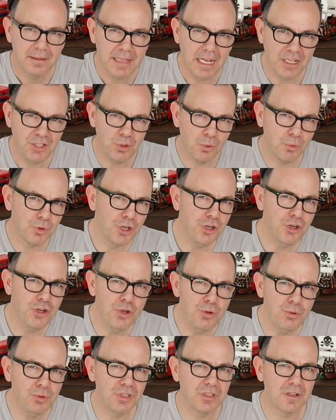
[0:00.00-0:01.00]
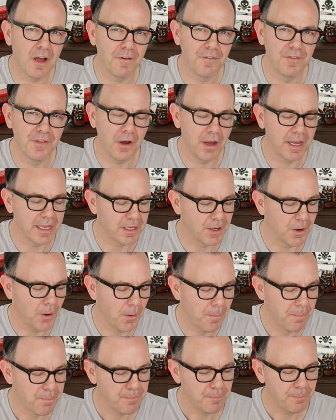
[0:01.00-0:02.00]
that's all the new stuff that I
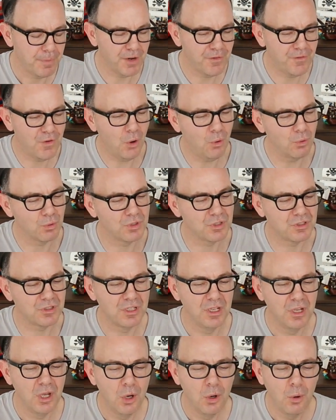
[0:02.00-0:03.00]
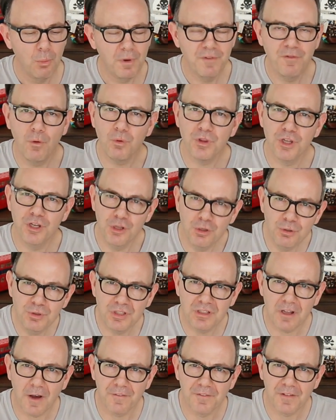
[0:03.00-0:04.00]
got. But of course, with all the new
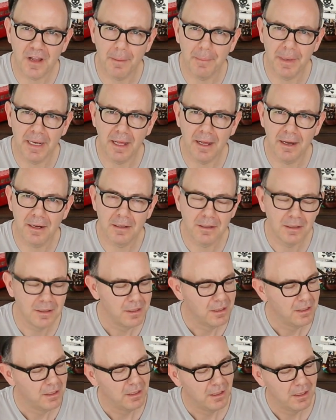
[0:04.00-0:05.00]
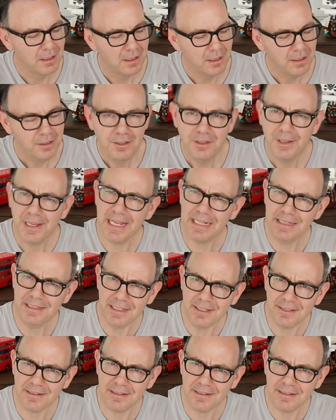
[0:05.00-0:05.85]
stuff coming out, you get